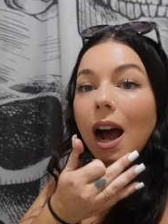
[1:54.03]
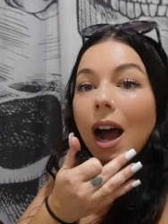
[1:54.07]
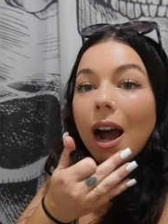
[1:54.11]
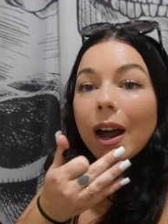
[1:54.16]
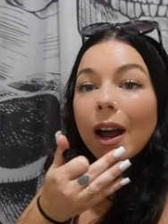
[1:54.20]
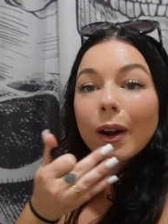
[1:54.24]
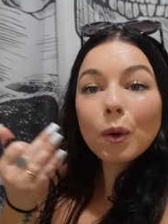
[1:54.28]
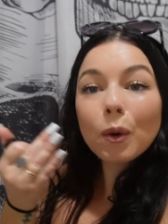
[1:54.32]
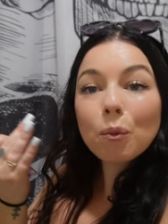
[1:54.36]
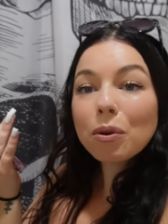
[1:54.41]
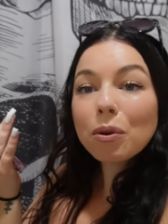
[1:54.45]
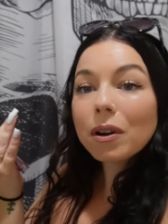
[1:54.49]
I
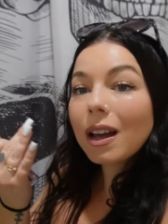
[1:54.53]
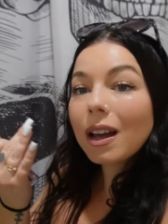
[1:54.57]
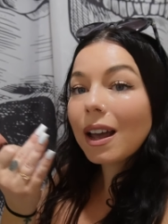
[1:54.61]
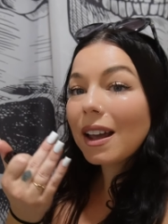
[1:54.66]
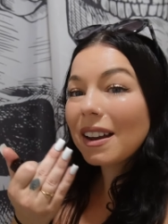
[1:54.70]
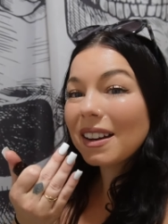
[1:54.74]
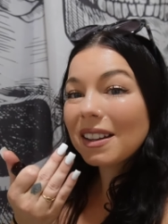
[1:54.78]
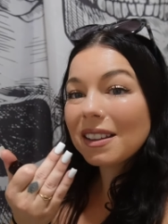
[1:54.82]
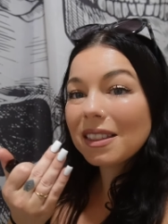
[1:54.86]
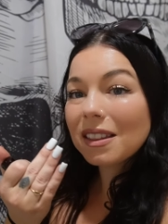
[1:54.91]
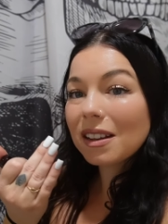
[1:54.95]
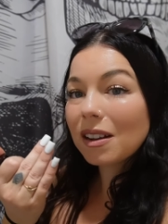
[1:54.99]
don't put
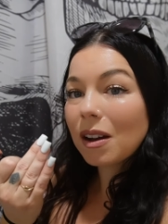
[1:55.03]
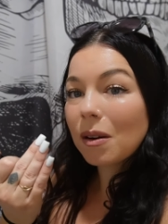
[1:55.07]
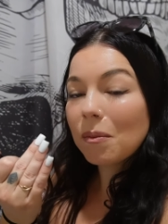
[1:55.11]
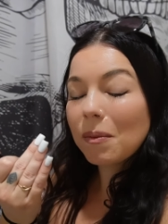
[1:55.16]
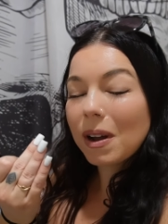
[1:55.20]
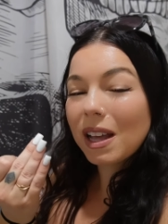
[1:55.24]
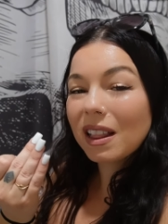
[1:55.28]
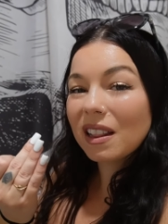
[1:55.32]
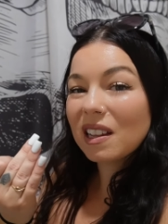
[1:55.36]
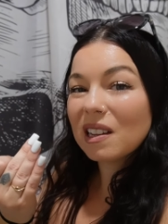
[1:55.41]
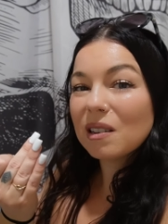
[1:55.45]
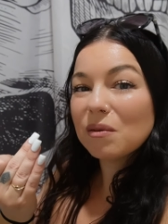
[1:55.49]
anything on
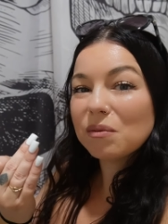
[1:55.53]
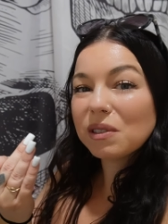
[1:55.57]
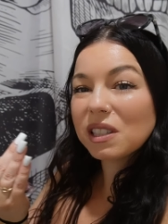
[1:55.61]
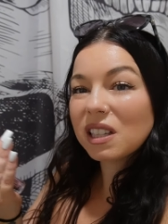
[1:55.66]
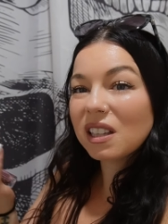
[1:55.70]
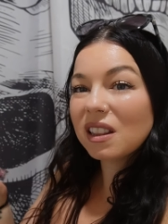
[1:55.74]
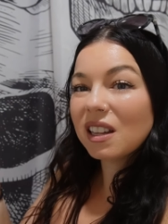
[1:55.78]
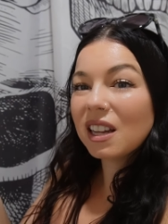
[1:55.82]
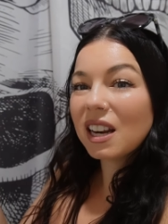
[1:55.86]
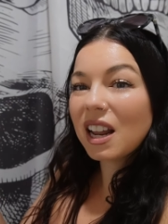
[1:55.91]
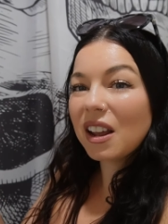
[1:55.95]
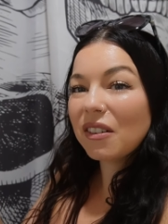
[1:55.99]
my lips.
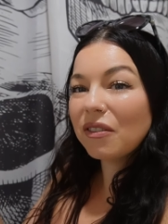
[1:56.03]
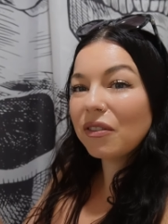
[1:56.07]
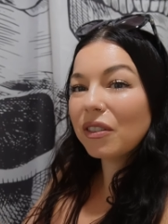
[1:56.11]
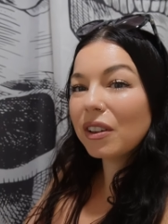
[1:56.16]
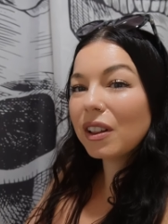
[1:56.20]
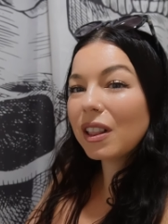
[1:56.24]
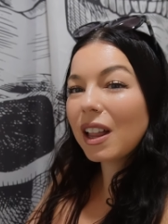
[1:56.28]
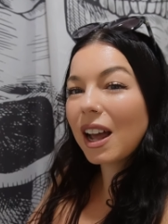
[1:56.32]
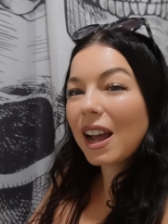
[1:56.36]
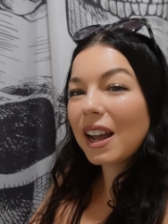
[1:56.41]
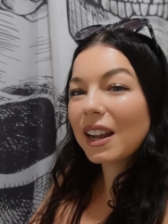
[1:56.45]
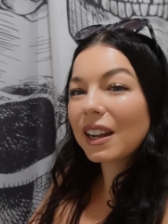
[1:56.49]
And then I
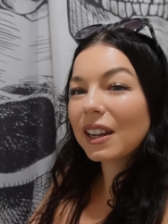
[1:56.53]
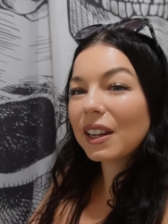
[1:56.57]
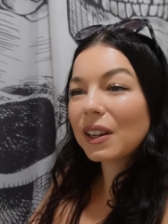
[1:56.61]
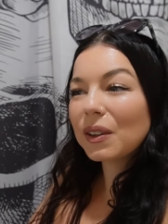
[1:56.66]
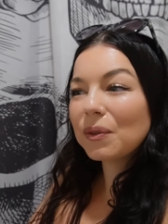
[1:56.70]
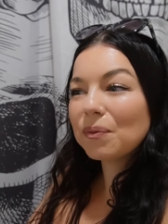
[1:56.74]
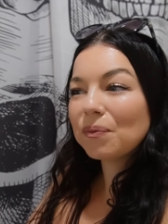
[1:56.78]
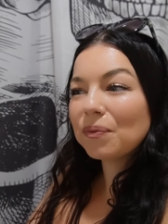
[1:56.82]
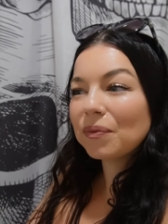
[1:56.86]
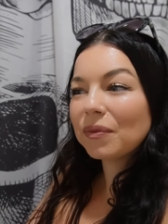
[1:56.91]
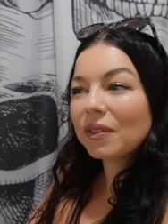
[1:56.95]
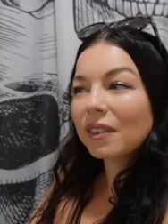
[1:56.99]
feel like
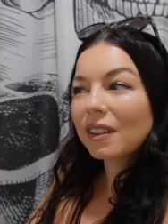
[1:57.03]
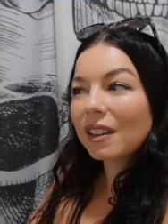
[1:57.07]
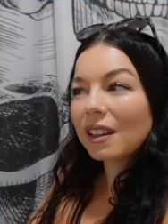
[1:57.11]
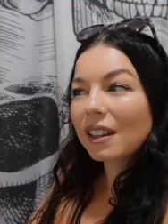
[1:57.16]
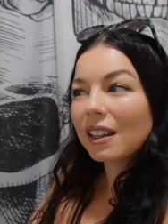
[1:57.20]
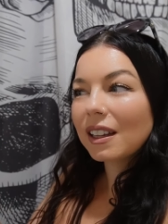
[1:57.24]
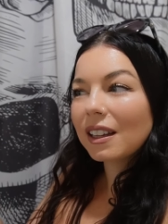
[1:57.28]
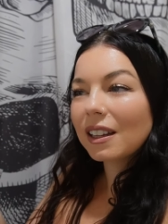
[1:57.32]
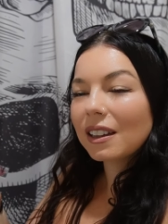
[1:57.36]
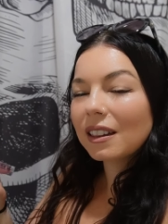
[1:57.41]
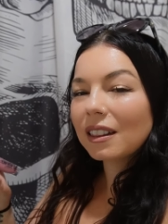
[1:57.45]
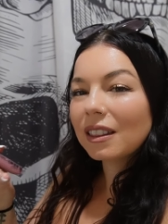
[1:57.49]

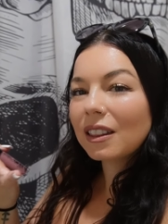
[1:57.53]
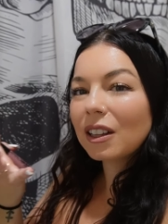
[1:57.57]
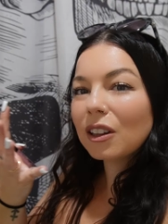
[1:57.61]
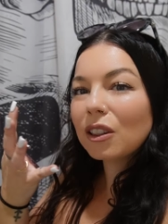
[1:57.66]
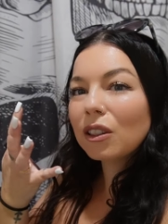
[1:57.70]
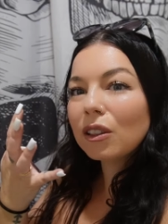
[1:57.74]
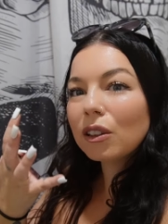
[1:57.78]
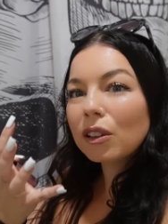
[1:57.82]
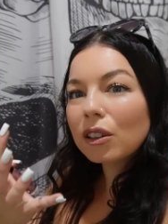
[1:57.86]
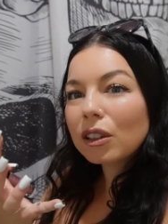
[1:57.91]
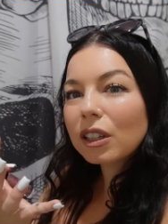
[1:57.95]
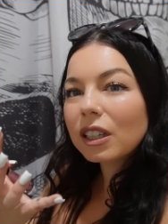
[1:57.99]
the
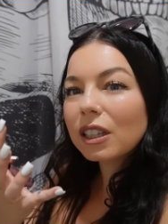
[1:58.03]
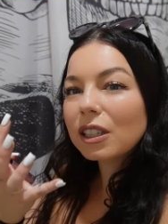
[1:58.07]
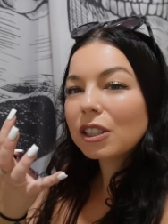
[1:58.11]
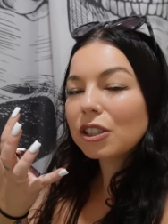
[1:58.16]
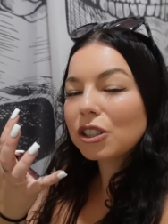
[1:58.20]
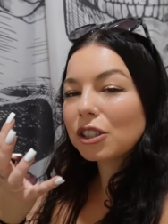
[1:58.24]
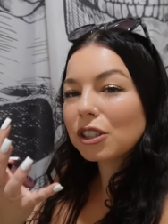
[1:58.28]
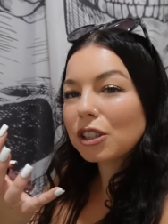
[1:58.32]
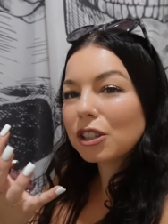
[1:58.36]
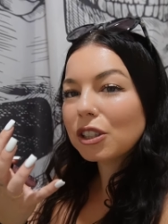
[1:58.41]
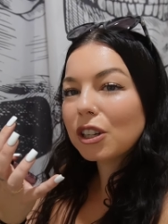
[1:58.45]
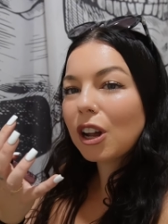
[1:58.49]
look is
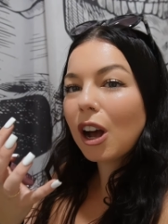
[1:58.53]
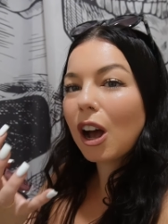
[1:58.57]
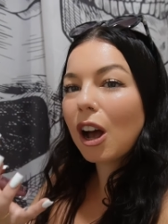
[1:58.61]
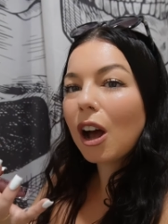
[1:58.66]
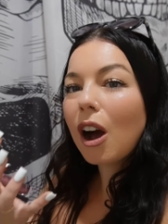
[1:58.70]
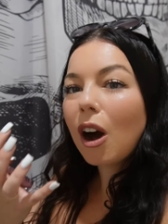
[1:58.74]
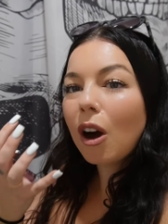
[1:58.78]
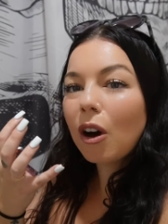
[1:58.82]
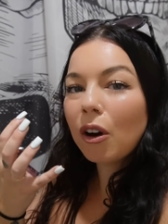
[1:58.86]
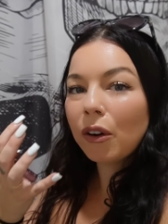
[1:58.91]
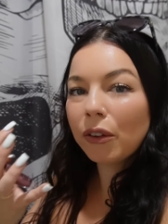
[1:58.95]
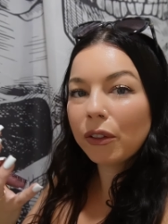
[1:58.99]
just
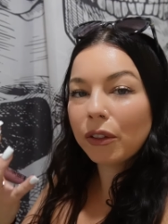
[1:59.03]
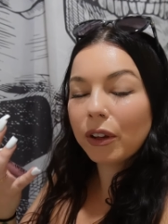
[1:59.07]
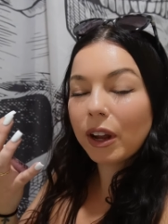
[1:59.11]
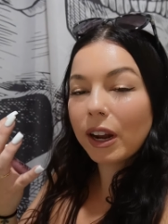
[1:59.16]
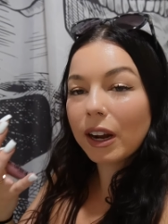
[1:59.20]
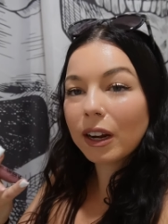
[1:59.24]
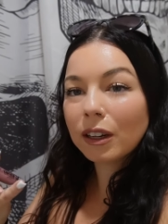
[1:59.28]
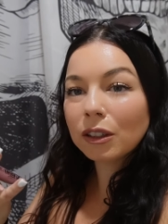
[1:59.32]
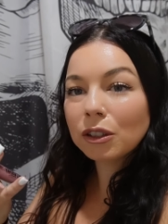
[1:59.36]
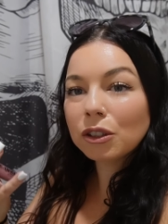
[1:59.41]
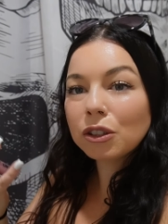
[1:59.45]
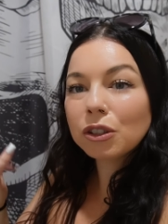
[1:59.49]
not all
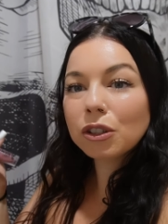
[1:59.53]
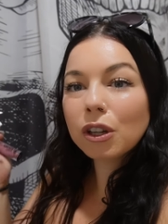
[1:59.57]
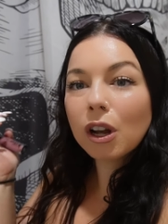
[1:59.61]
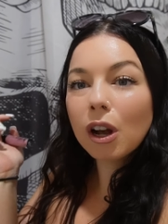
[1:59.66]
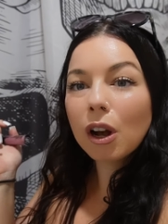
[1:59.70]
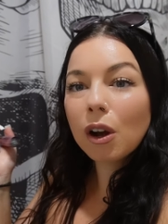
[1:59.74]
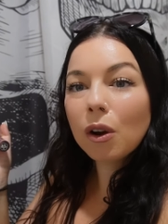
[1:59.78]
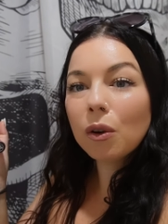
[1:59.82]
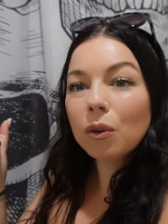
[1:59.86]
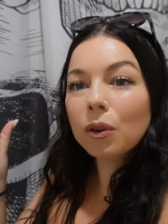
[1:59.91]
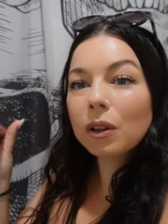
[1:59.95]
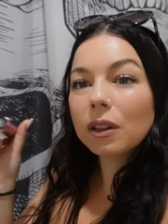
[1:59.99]
there.
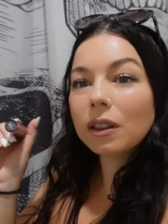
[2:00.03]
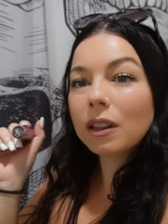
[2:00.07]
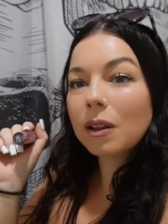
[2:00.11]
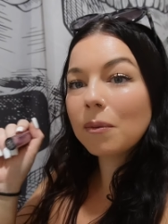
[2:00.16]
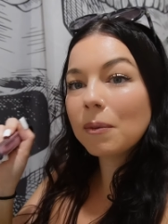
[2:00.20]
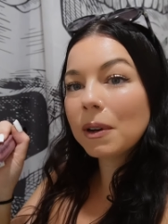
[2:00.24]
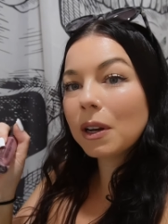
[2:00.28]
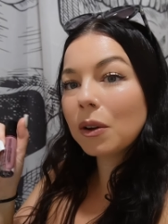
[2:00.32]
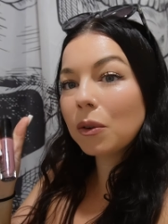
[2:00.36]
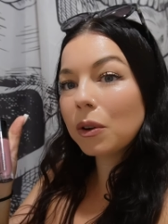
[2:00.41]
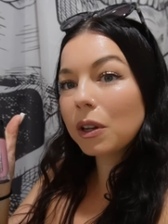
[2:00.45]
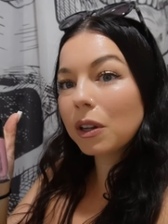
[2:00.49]
So let
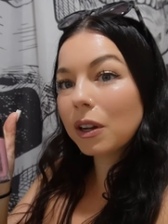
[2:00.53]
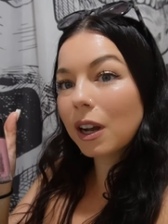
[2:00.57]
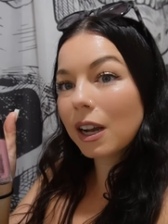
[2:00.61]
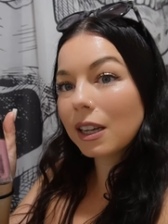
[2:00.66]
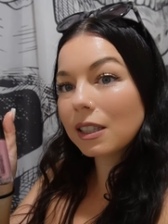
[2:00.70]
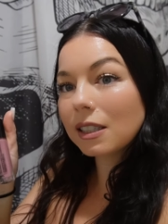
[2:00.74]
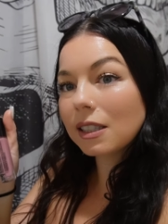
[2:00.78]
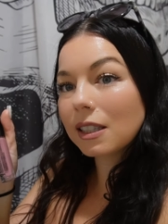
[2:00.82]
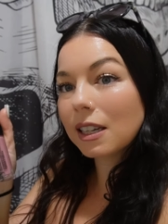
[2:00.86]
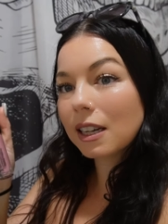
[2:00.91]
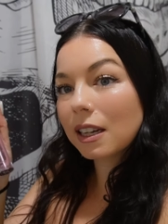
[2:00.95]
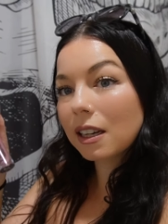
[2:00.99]
me know what you
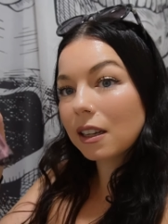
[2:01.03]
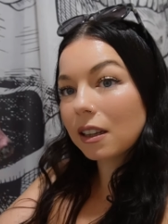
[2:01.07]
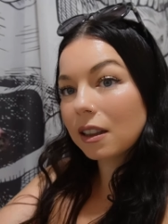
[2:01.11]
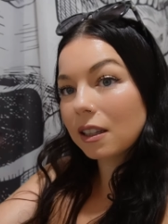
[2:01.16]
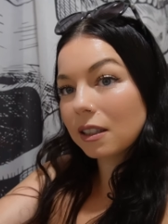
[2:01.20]
guys think.